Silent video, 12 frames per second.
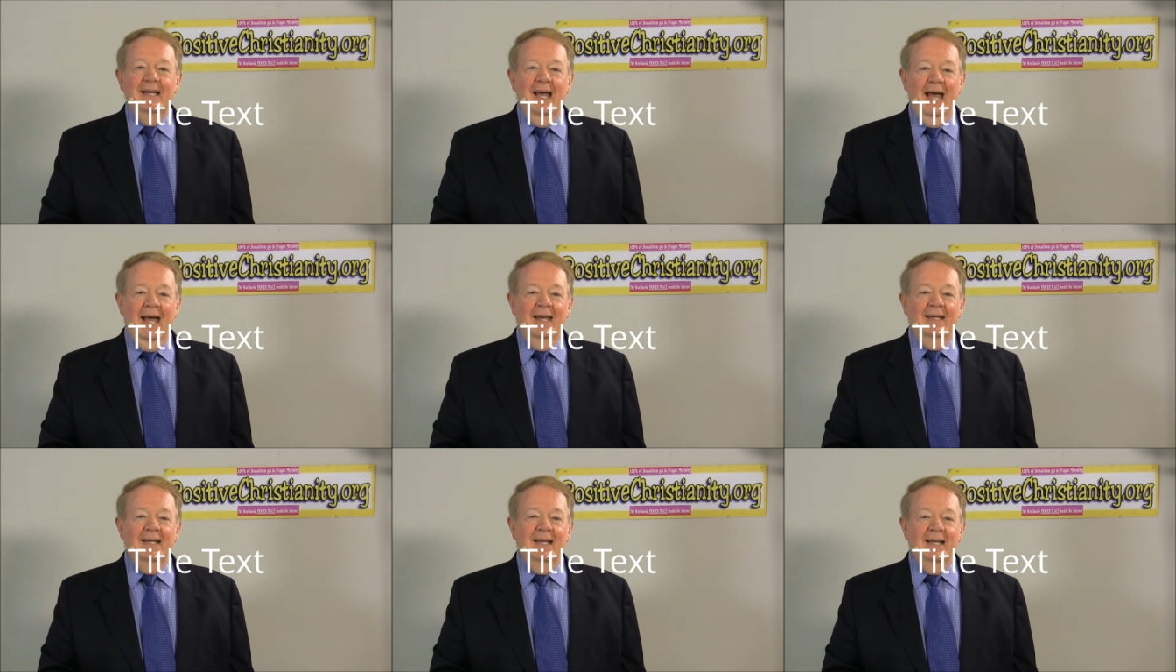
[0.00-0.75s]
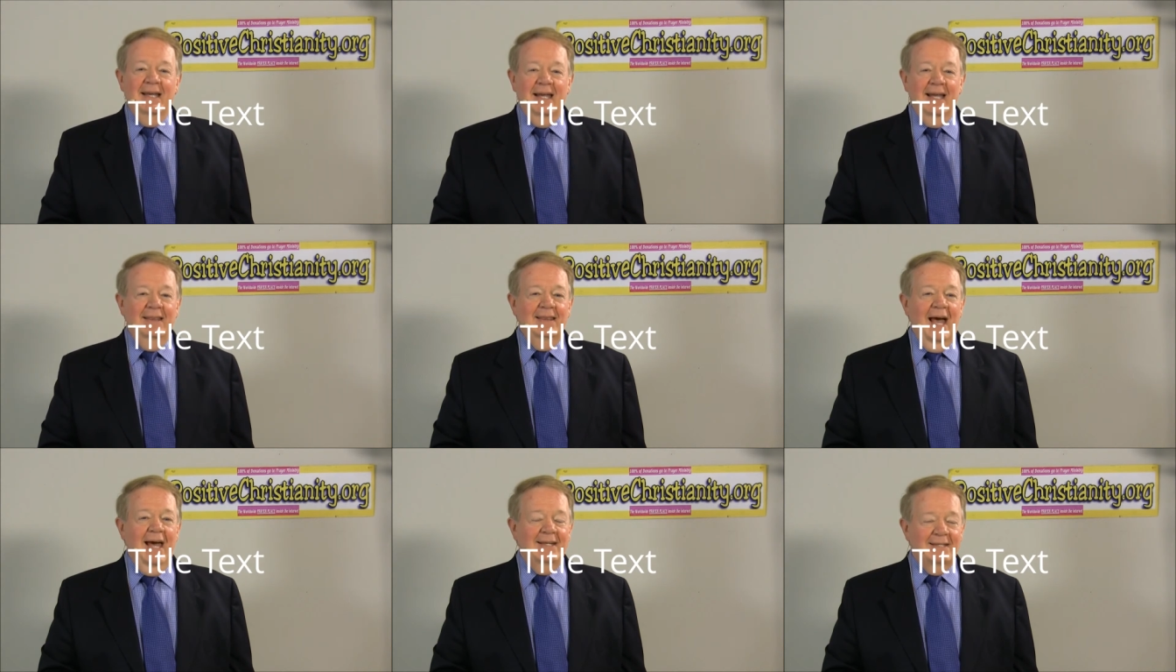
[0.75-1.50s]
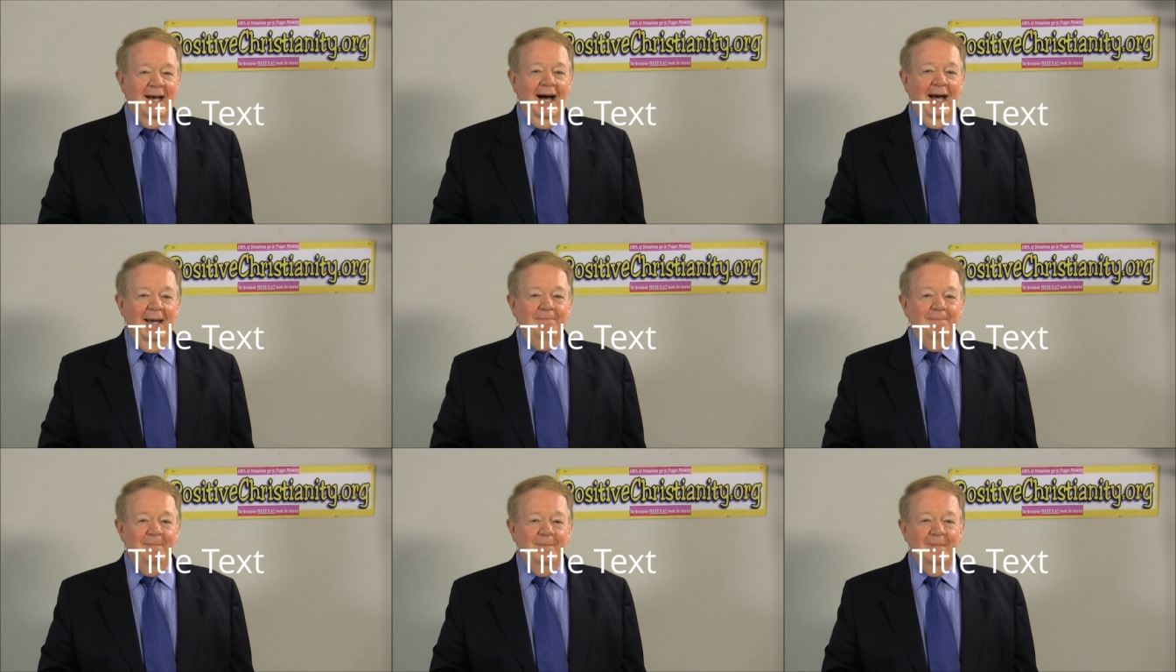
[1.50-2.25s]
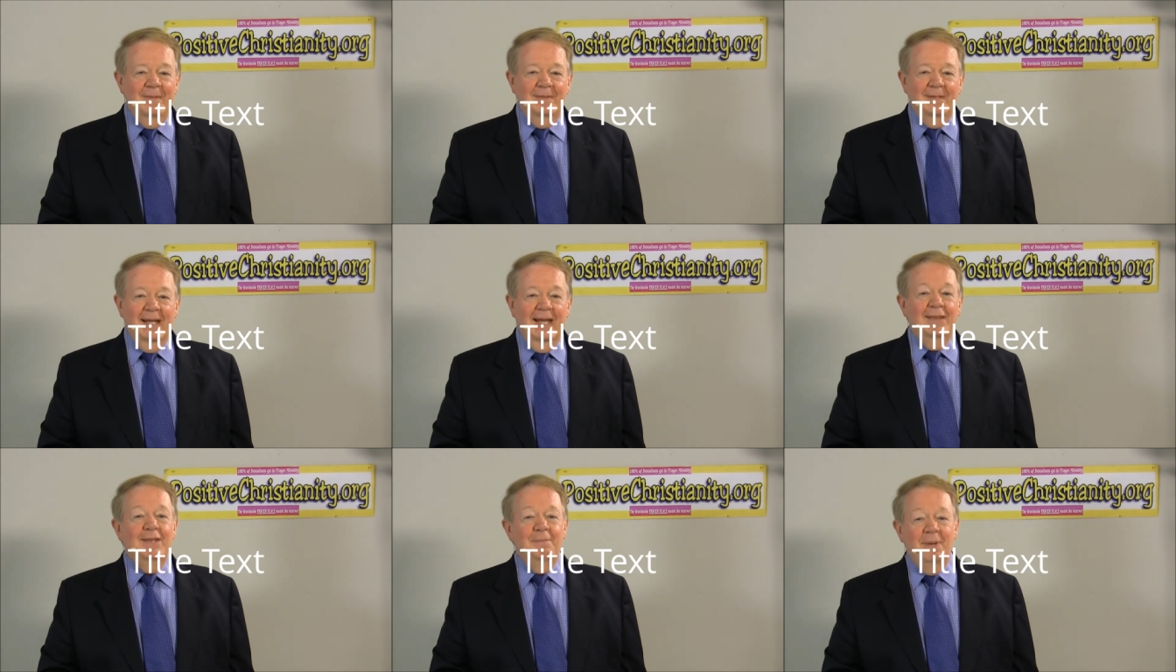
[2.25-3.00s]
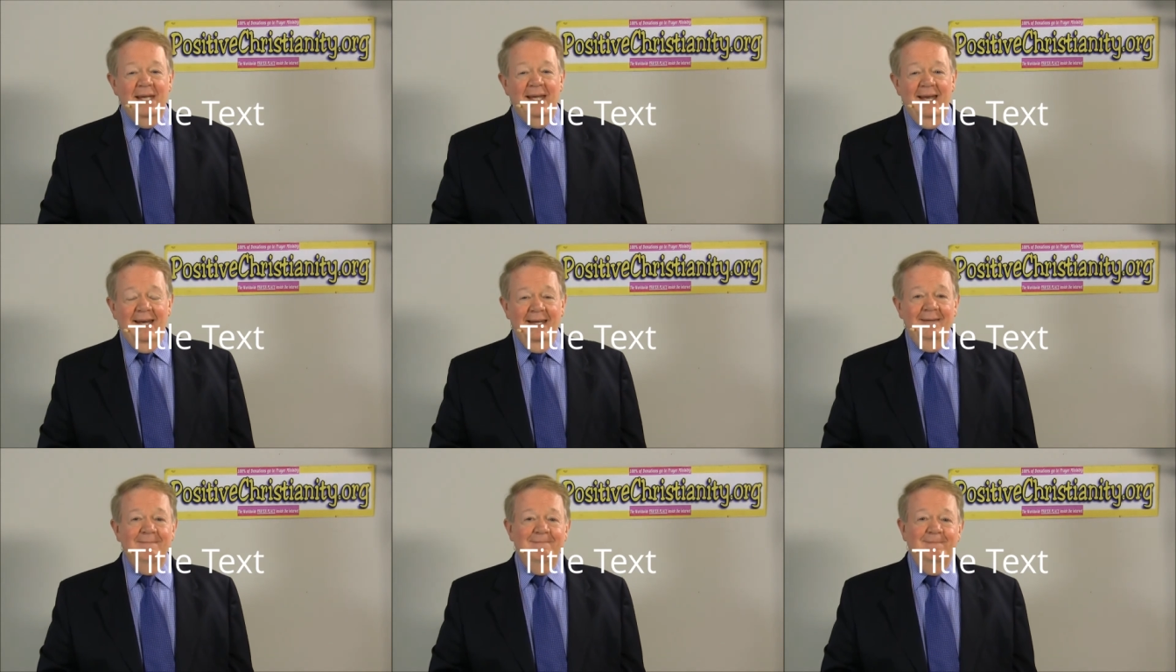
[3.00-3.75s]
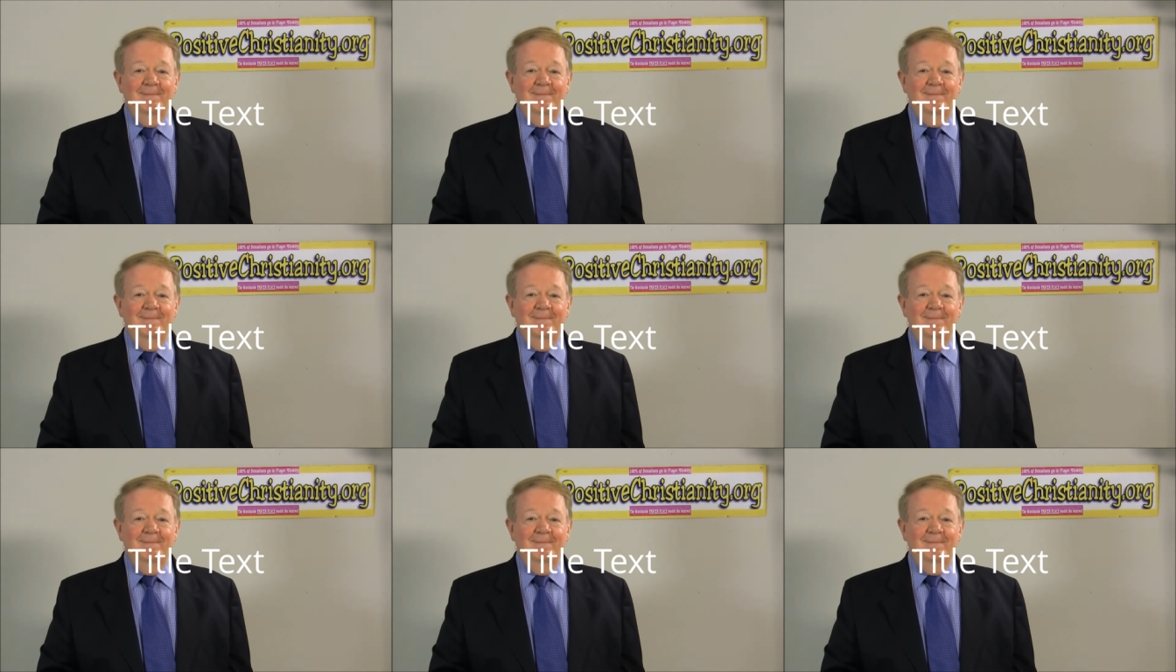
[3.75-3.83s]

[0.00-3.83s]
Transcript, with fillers: And in that time, in the beginning,